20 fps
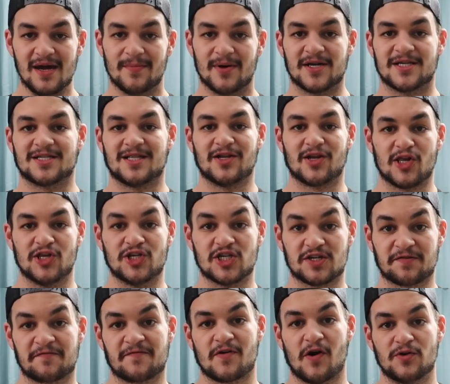but it's literally
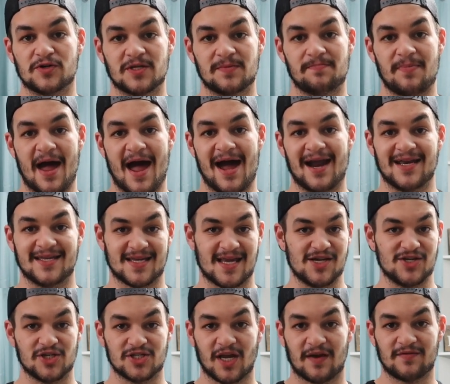just frozen patties
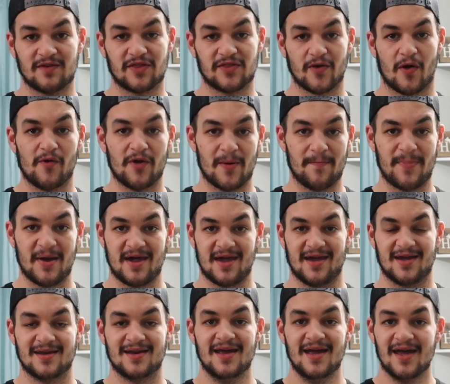that you just have to throw in a
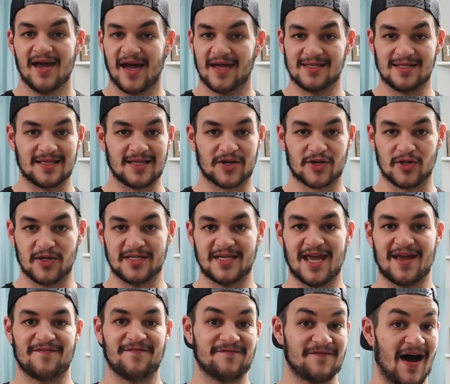pan and literally
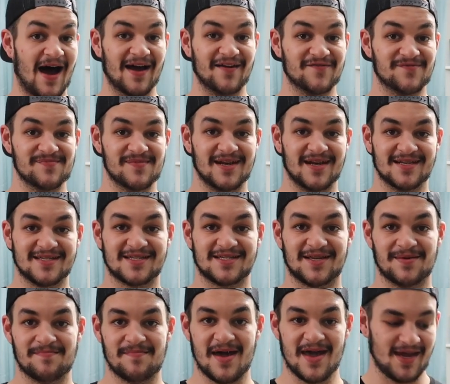take five minutes
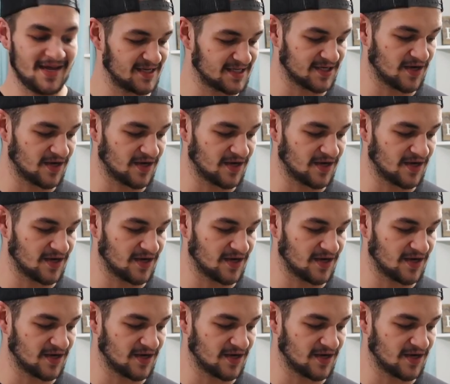to make.